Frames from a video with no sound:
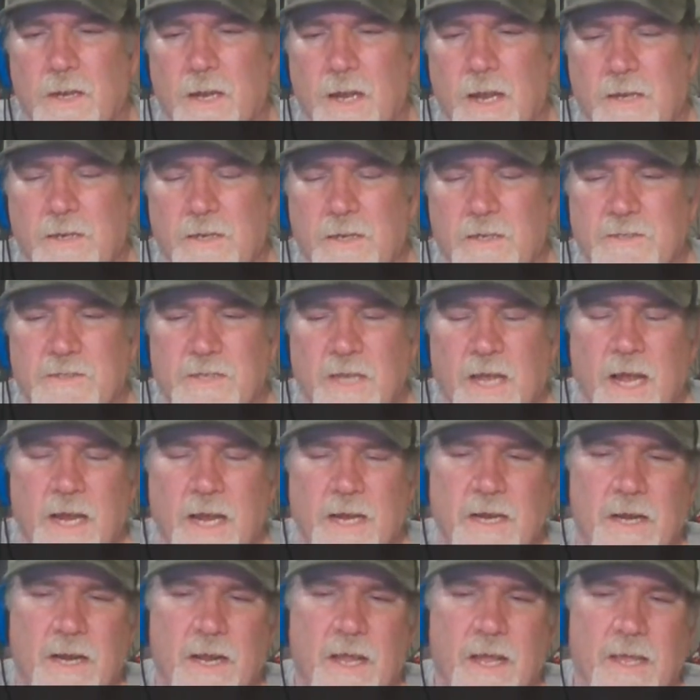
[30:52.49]
and the
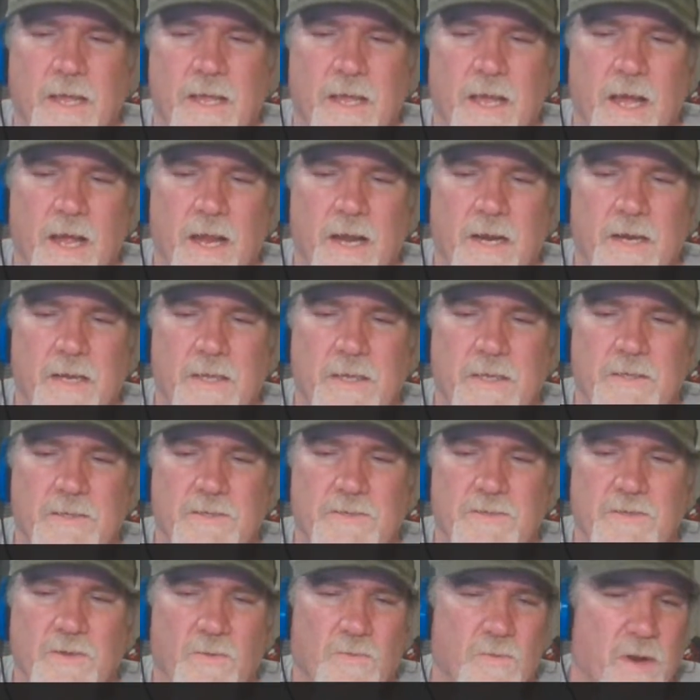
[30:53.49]
socket I got
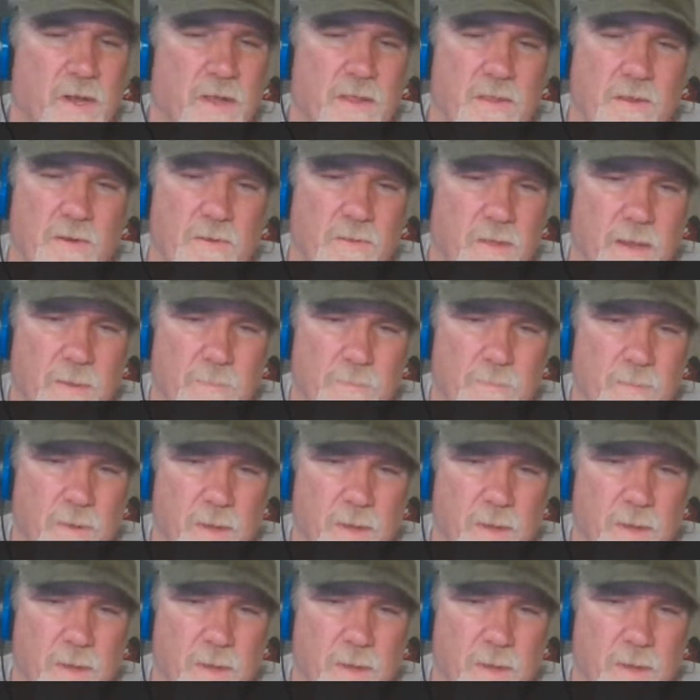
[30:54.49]
is a regular light